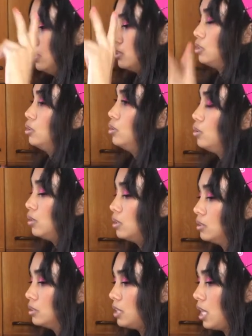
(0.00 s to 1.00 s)
Two
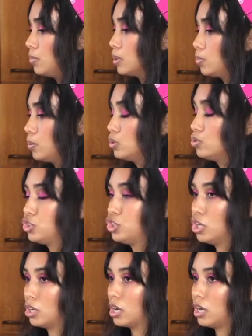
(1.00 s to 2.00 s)
tablespoons
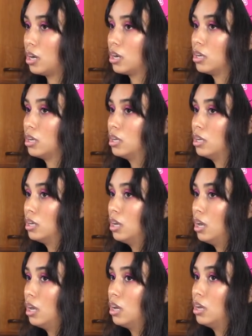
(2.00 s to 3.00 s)
sugar,
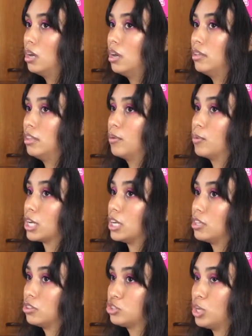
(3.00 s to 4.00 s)
and then we're
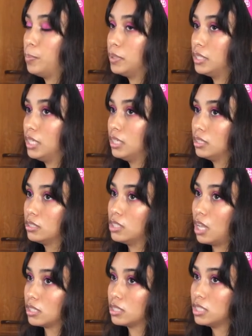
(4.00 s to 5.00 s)
gonna triple it, so
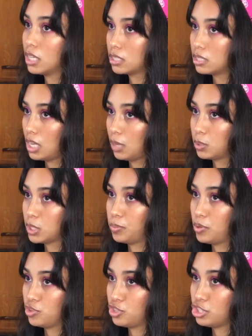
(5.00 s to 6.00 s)
that's six
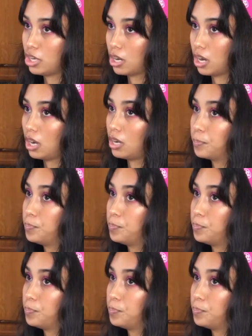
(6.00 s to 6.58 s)
tablespoons sugar.